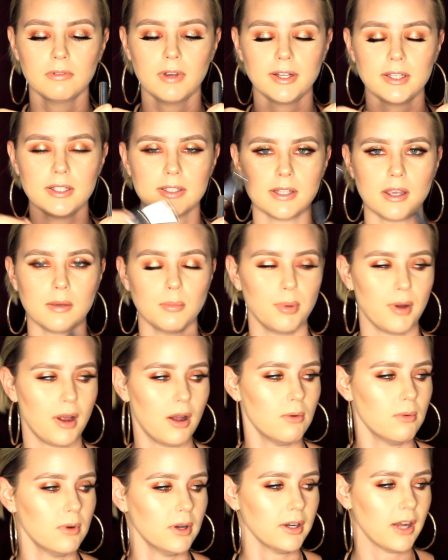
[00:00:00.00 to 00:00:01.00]
Ready Set
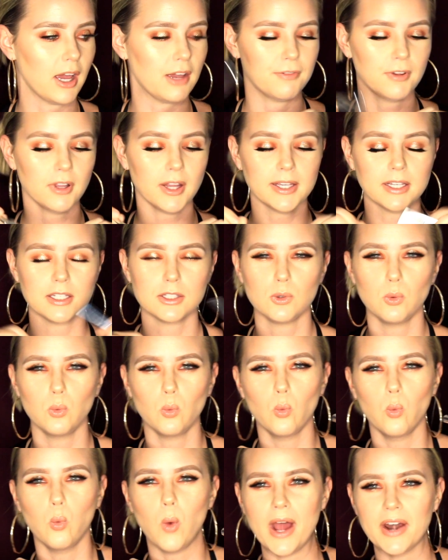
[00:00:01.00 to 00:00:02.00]
Brow one. I feel like it's
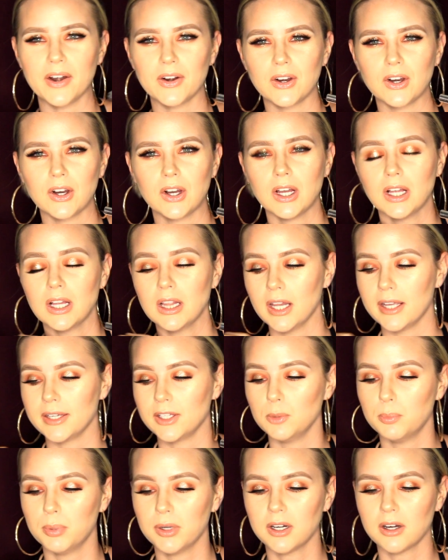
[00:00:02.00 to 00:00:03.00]
wetter.
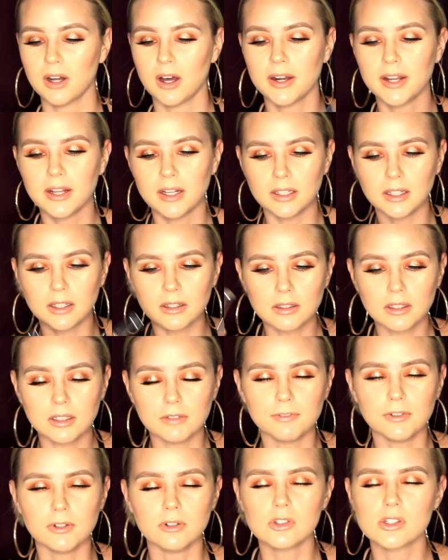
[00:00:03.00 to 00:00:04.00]
Like you put it on and it literally
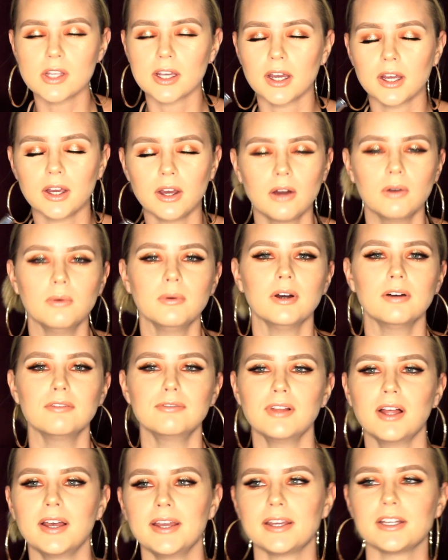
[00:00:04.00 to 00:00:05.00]
feels like a coat
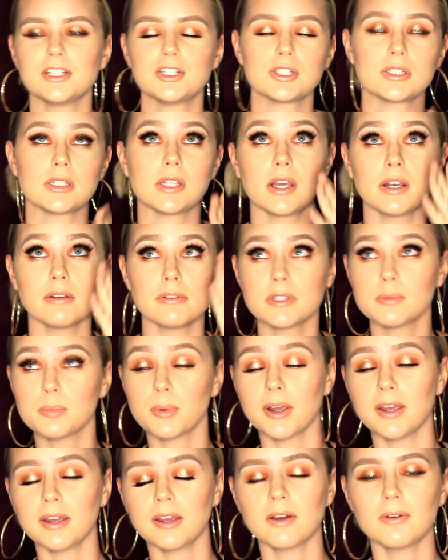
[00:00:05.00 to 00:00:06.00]
of like just
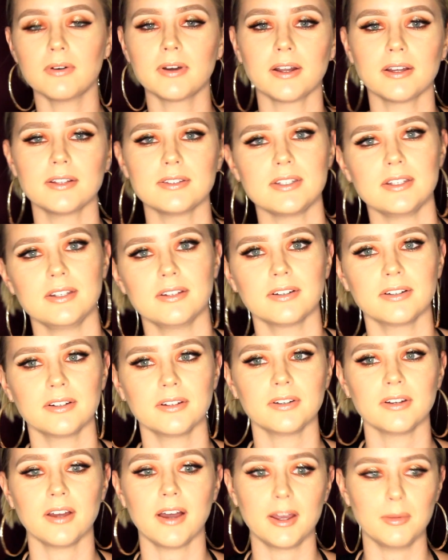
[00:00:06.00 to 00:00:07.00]
hairspray going onto
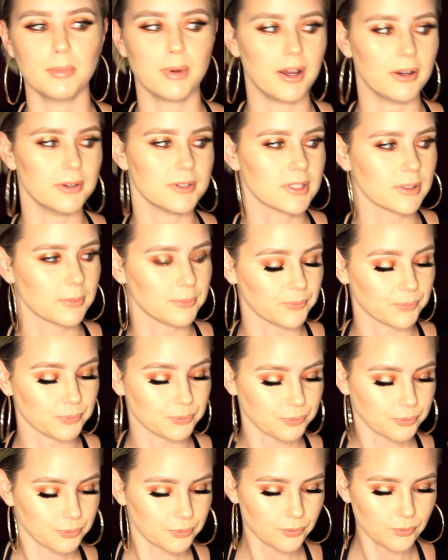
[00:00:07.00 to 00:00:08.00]
your eyebrows.
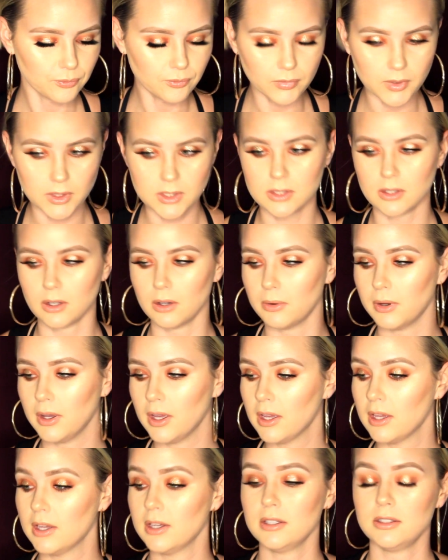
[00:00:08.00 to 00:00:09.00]
So
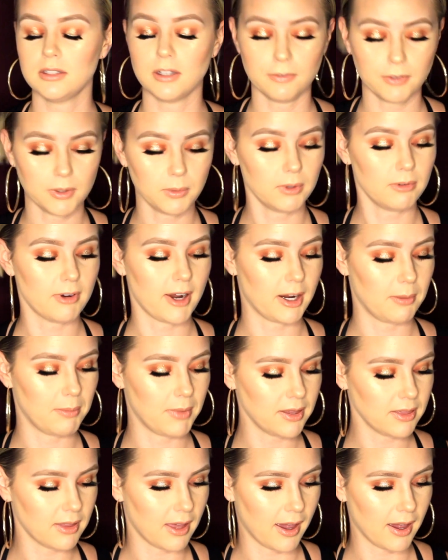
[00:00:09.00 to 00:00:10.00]
definitely would
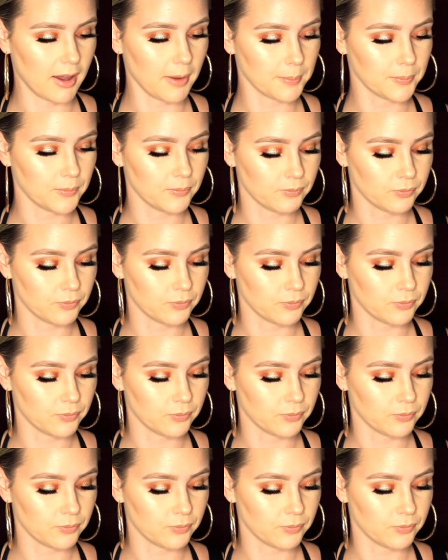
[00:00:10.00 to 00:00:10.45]
recommend that.